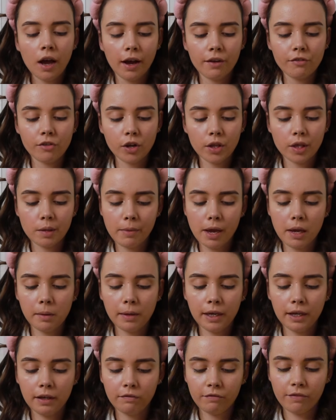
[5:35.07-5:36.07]
I've got the
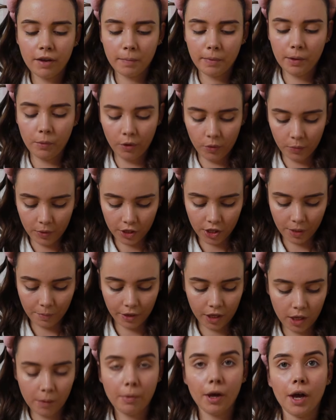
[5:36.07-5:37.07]
Maybelline Fit Me one, which I'm
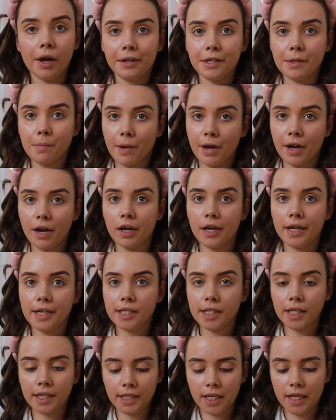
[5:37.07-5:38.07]
going to put under my
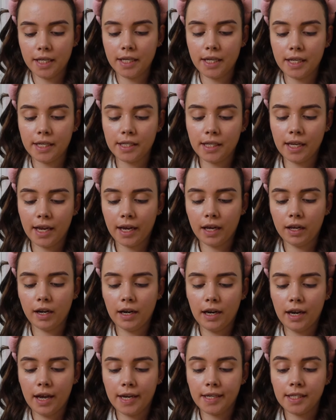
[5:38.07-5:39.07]
eyes because this is like
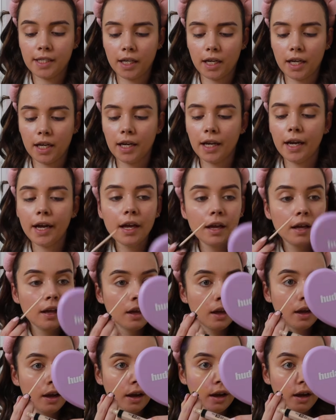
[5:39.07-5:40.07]
a lighter colour,
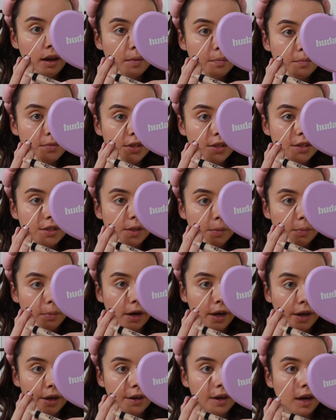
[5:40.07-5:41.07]
just to
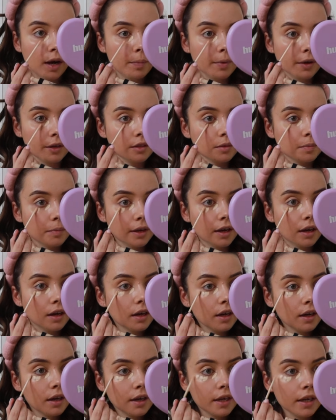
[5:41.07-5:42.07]
brighten up under my
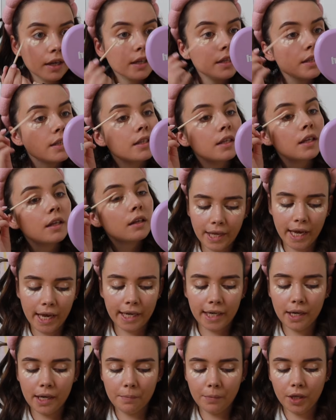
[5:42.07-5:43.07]
eyes. And
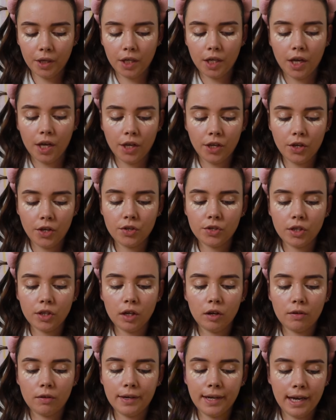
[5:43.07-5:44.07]
then I'm going to use the
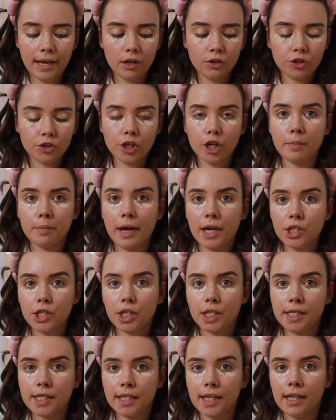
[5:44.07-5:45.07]
L'Oreal True Match
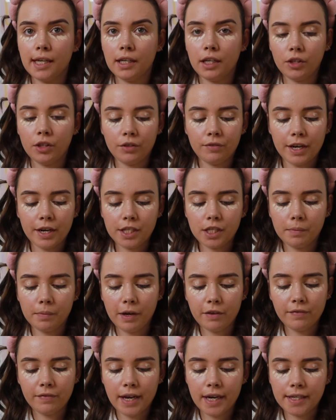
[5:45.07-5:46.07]
Concealer on the rest of
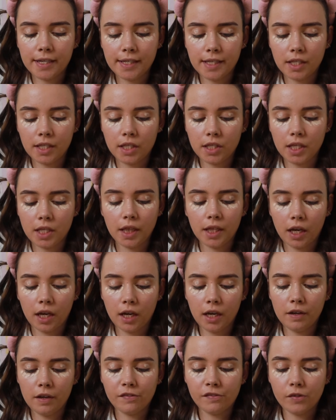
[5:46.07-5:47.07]
my face. This is in the
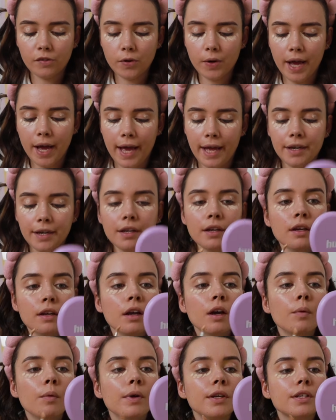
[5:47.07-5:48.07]
colour 4N,
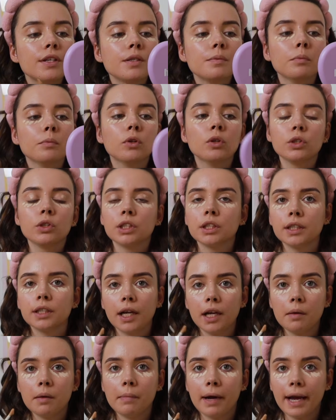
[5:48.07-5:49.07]
which is more just
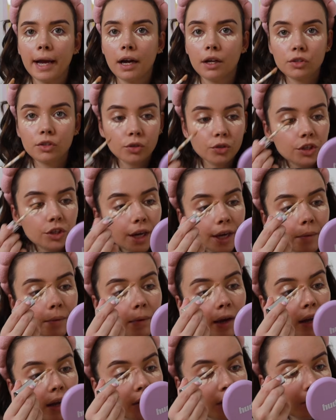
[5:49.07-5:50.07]
like my actual shade
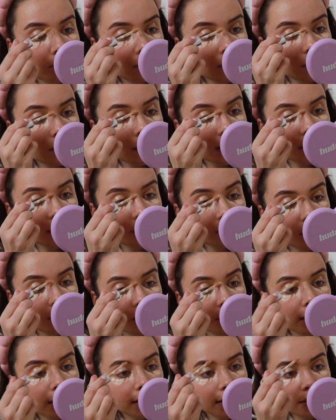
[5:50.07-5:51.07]
match, and pop this
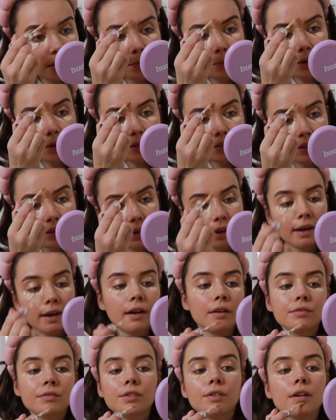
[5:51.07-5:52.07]
on any spots I
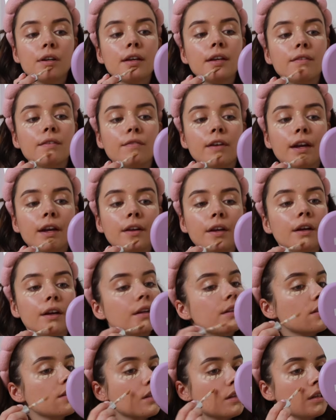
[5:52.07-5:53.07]
have or any
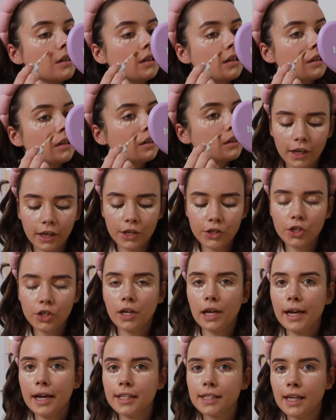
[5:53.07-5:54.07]
redness. And I do
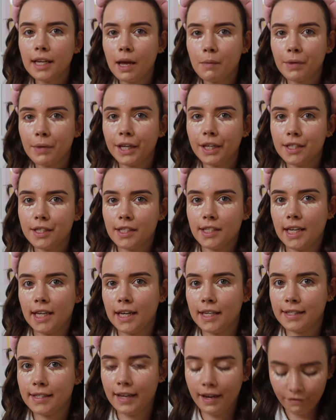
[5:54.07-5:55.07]
like to let my
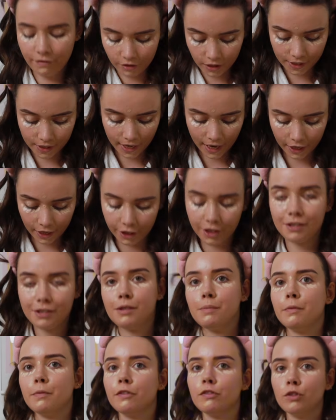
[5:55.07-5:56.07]
concealer sit for a
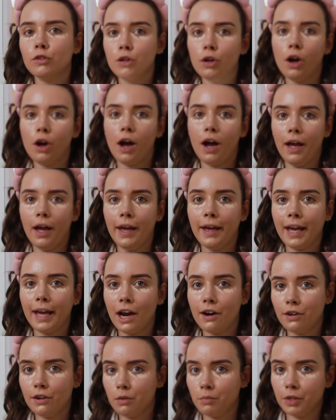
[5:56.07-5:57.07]
second before I
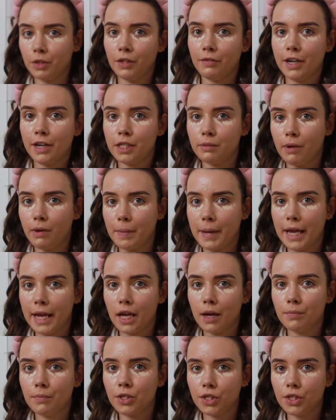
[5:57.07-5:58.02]
carry on with the rest of my makeup.